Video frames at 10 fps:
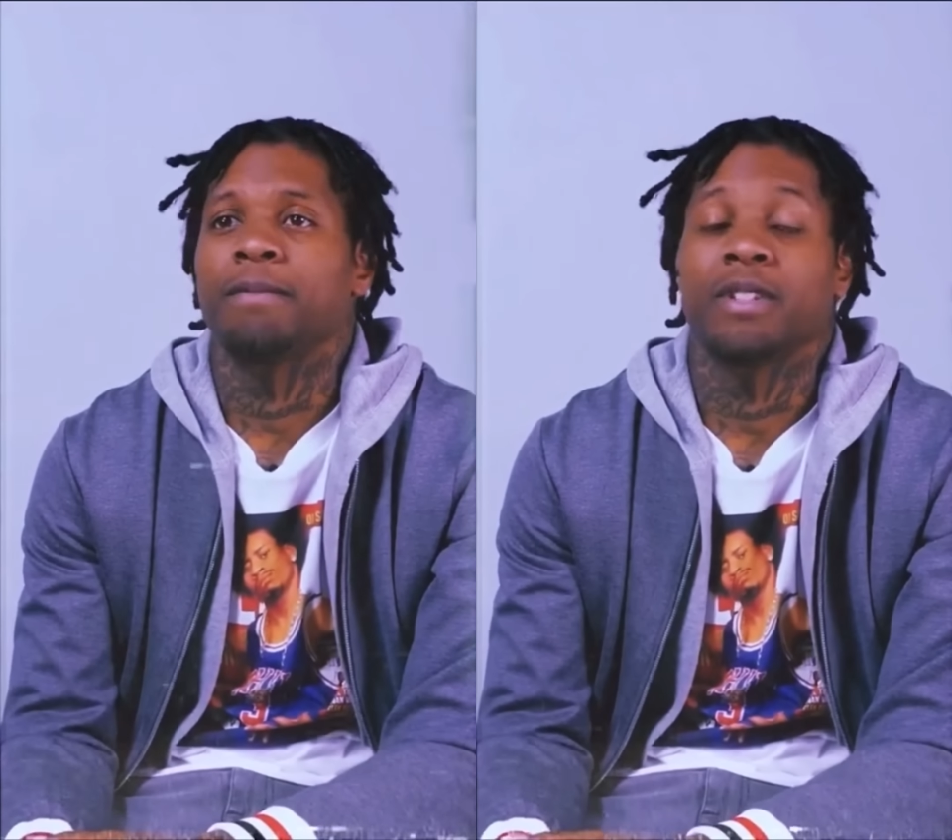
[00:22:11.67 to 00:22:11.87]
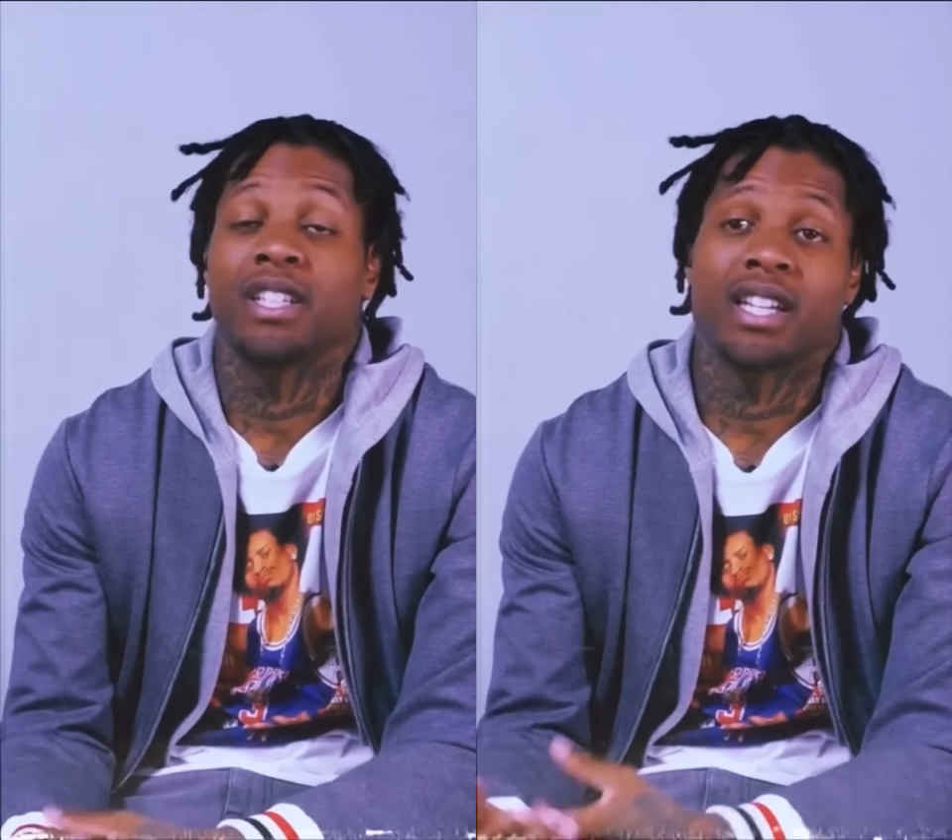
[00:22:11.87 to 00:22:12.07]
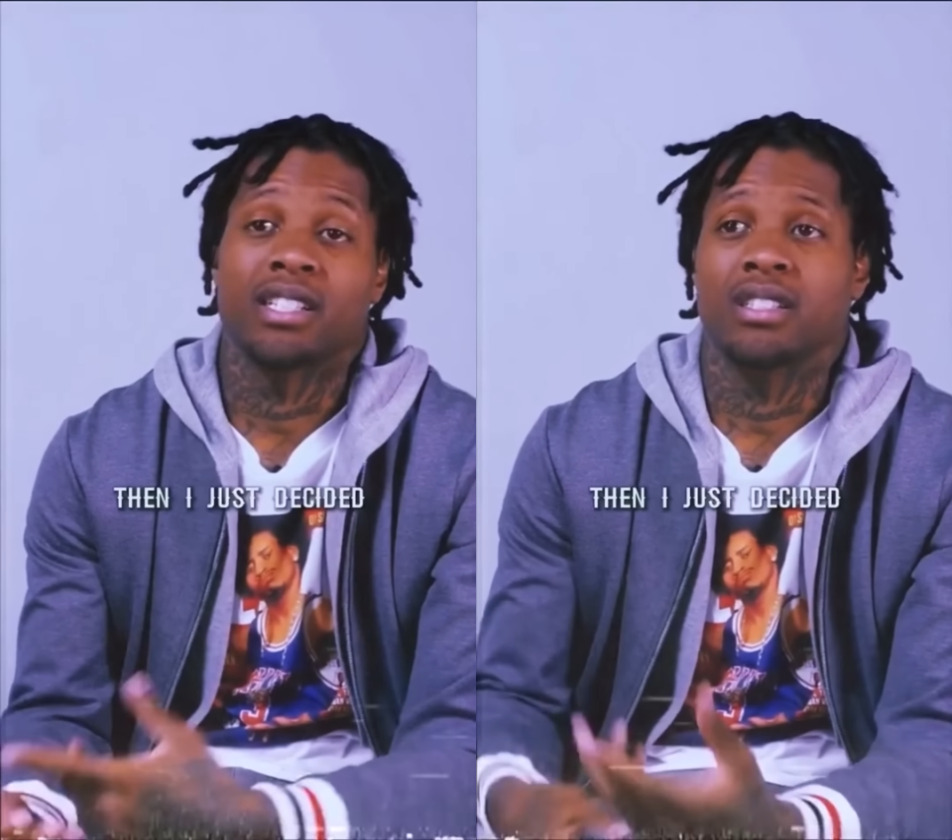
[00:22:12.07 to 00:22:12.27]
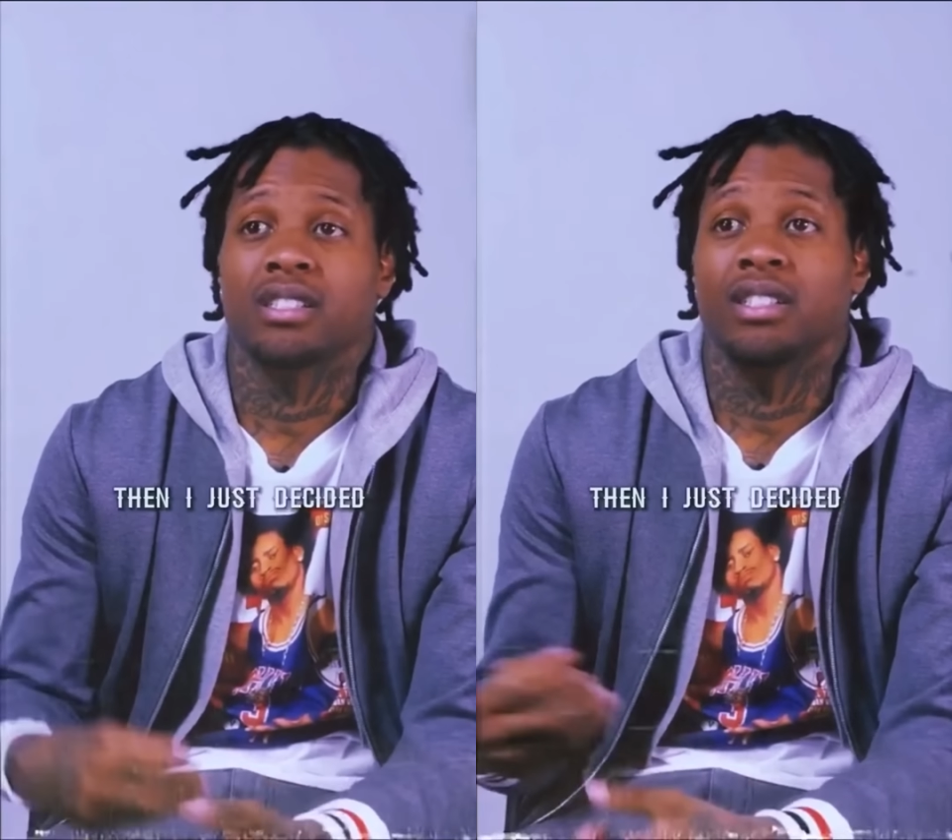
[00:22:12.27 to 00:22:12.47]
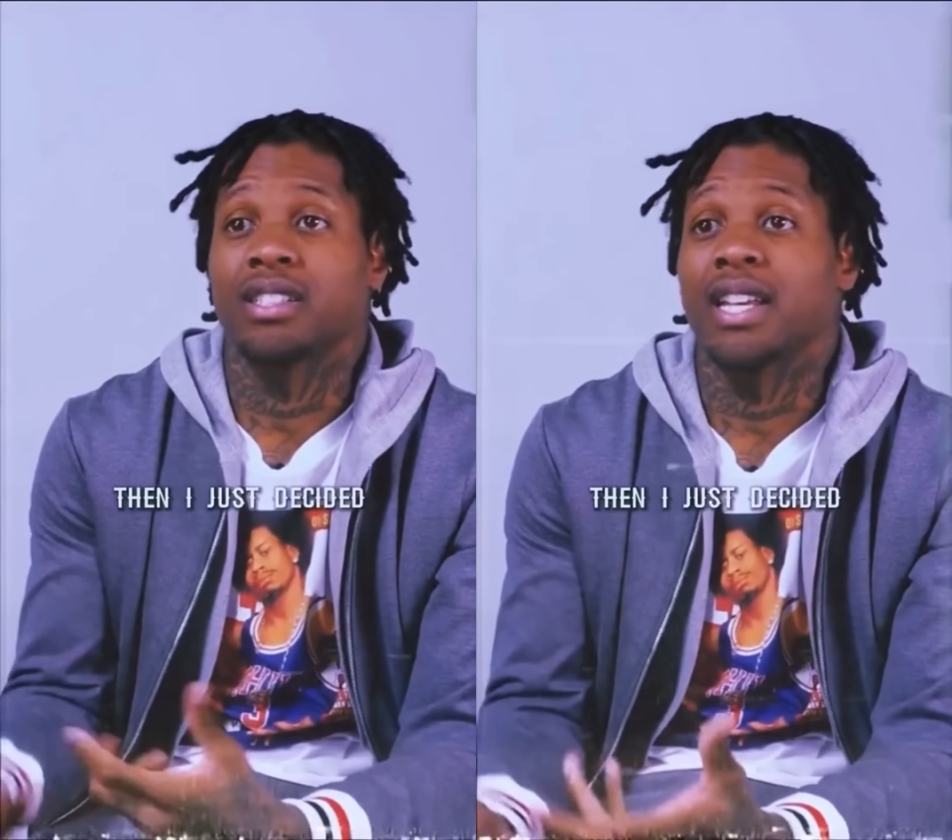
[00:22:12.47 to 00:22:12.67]
And then I
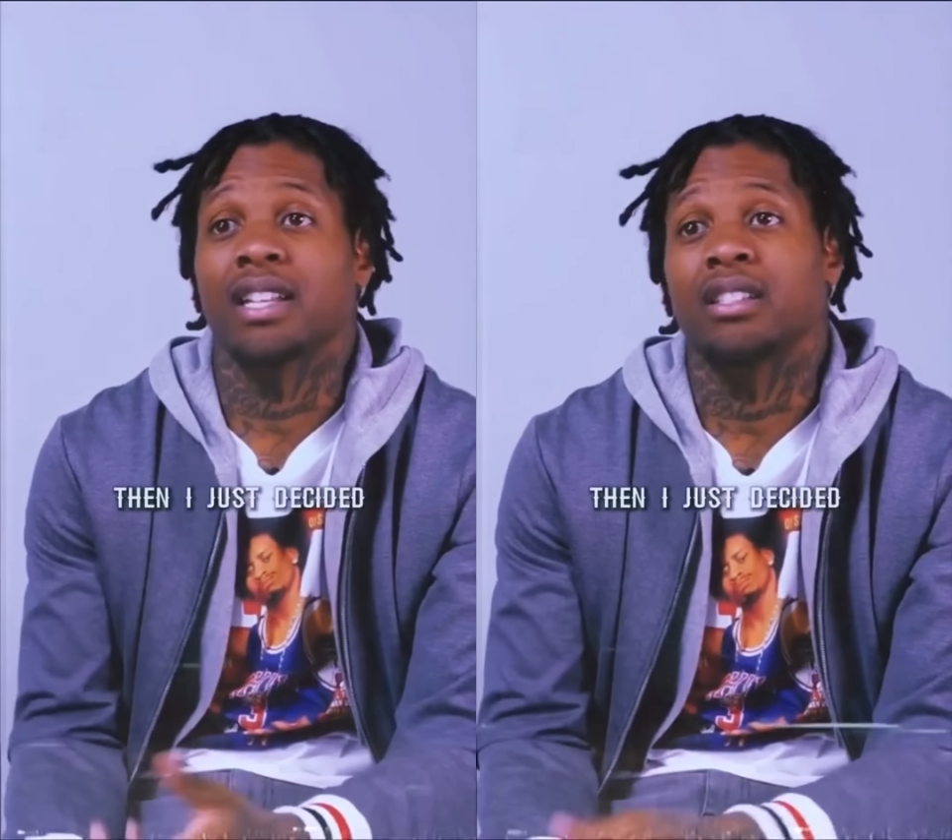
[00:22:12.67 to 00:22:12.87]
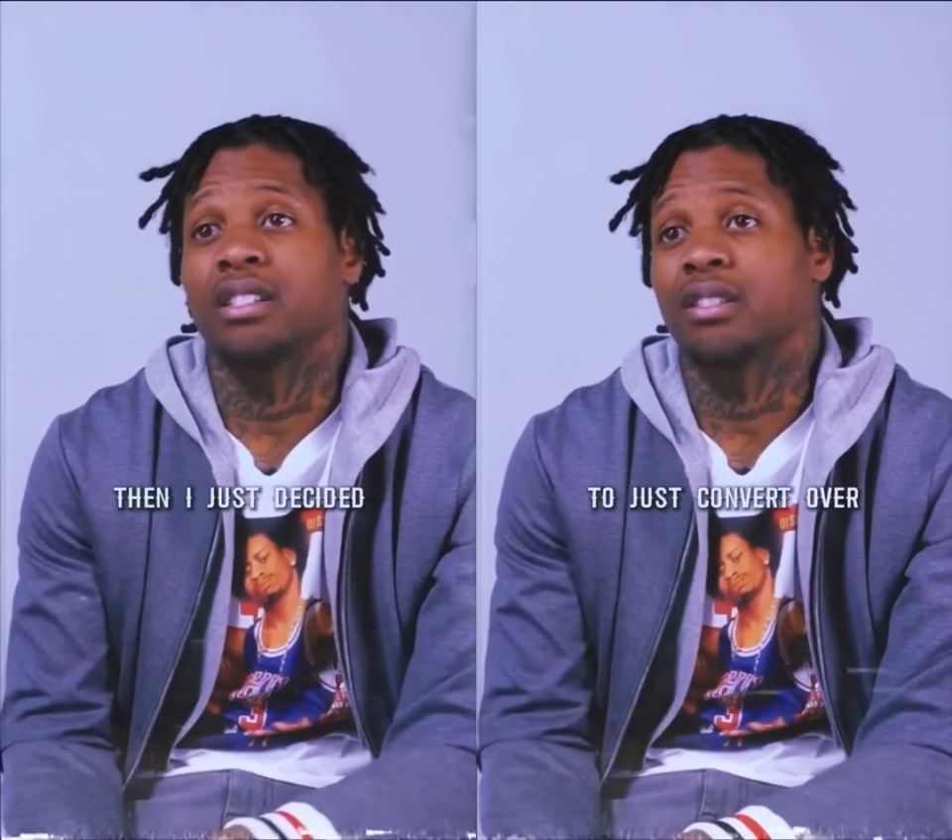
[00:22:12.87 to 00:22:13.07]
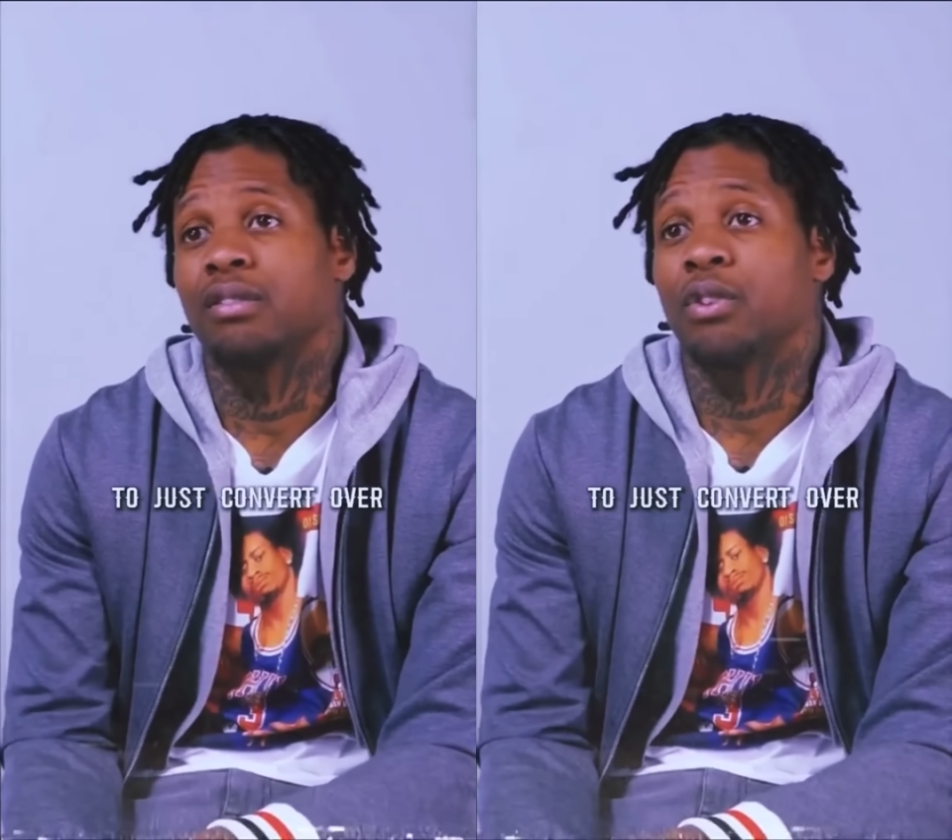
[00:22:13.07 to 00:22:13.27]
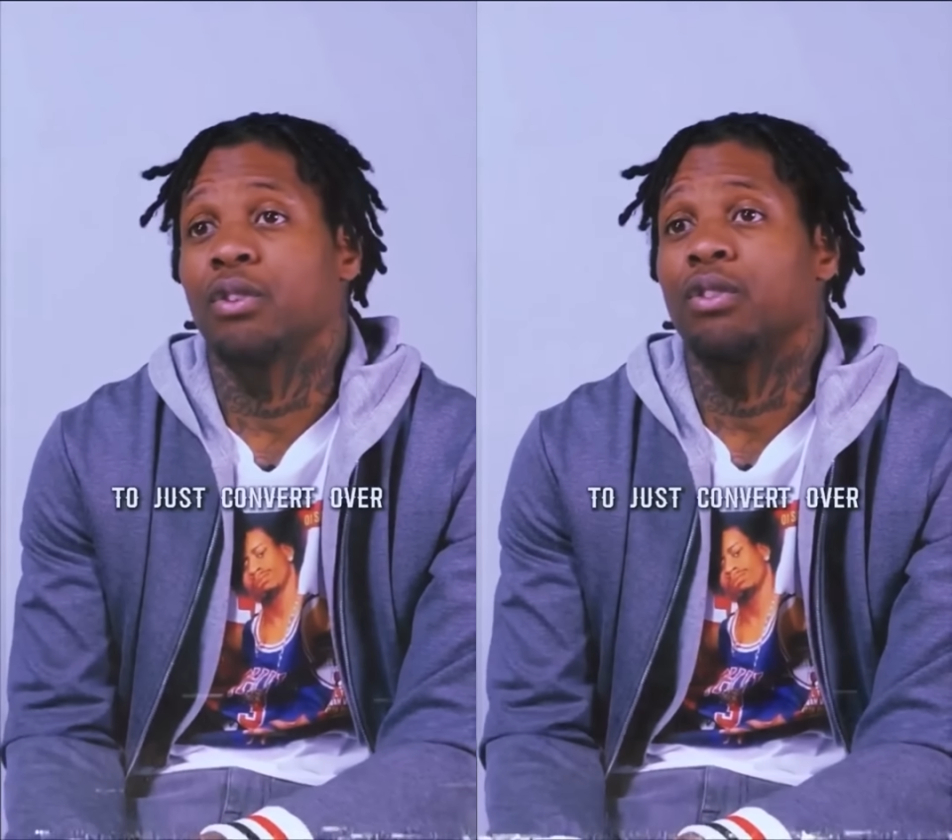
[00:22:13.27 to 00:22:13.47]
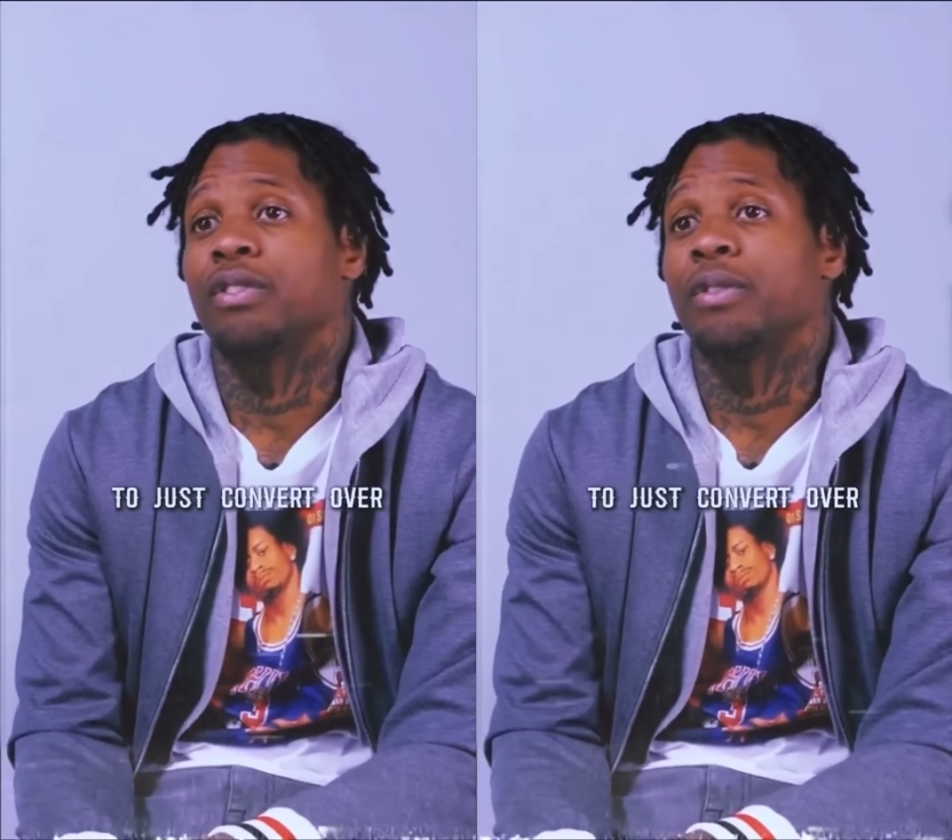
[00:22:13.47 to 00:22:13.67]
just decided to just convert over.